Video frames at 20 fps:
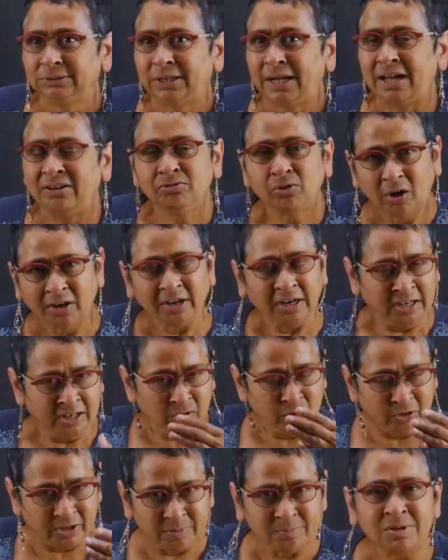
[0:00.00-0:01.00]
I've got an
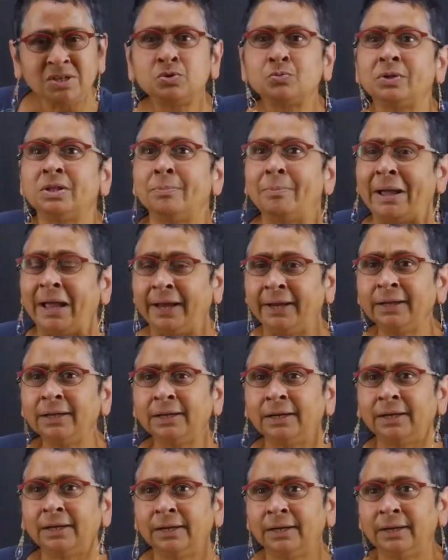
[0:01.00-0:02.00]
agreement with the
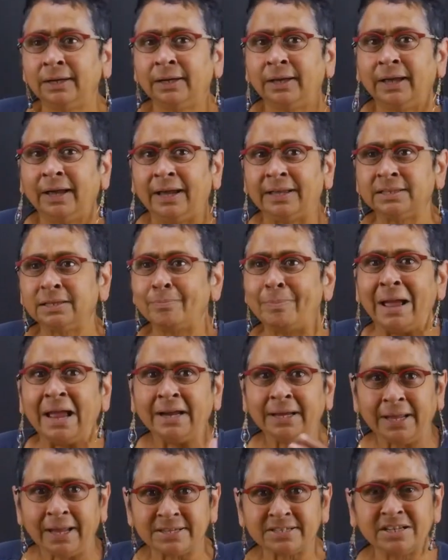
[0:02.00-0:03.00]
bank, and the
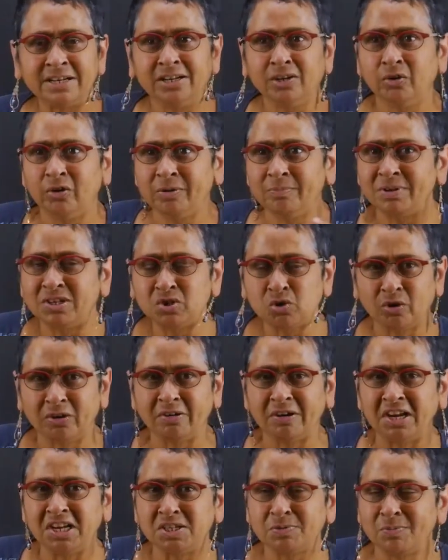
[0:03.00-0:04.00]
bank has an agreement or
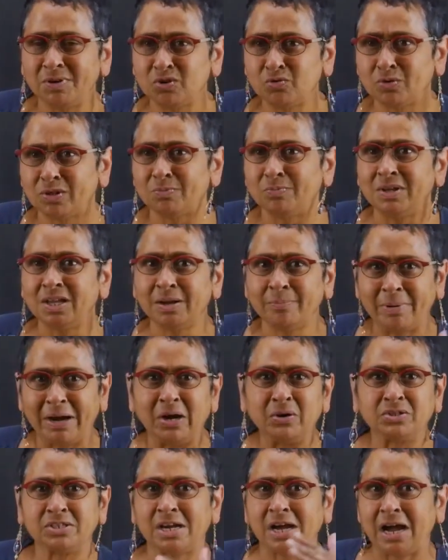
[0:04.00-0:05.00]
arrangement with me
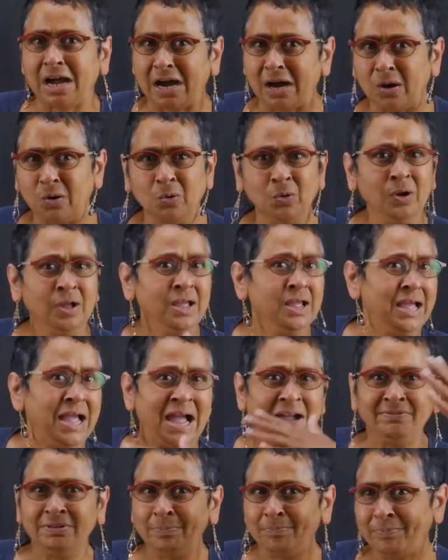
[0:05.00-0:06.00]
about how
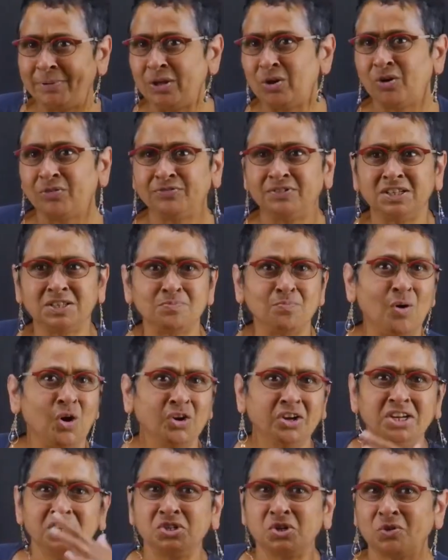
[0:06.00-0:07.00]
I will pay off this
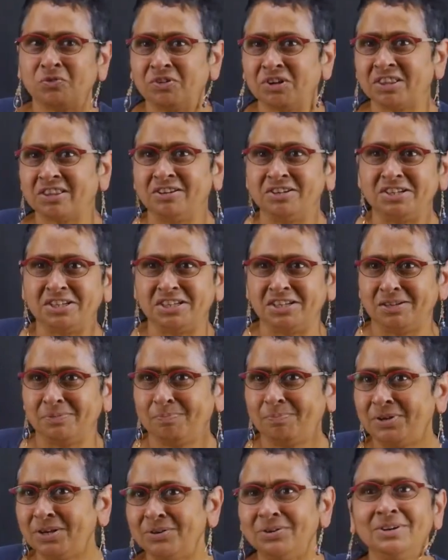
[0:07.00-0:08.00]
mortgage over a 30-year
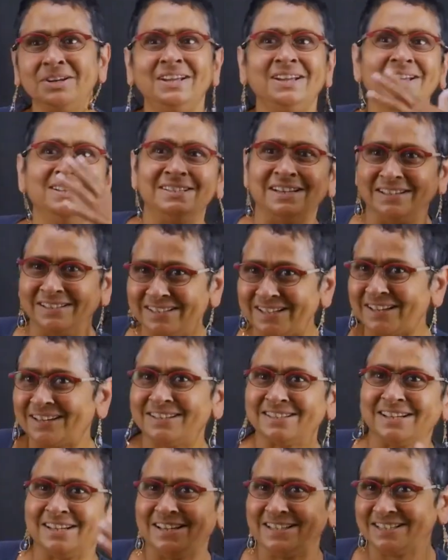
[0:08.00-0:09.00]
period, and
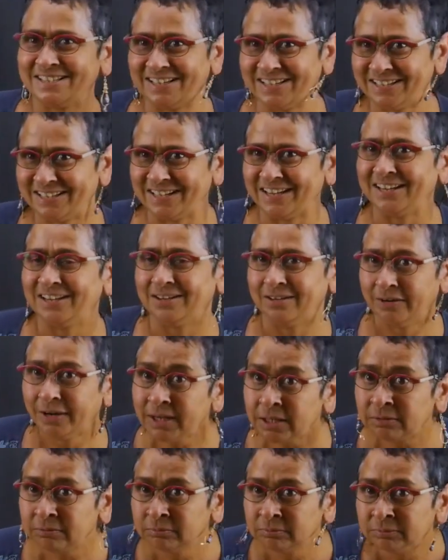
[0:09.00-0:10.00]
ta-da-ta, right?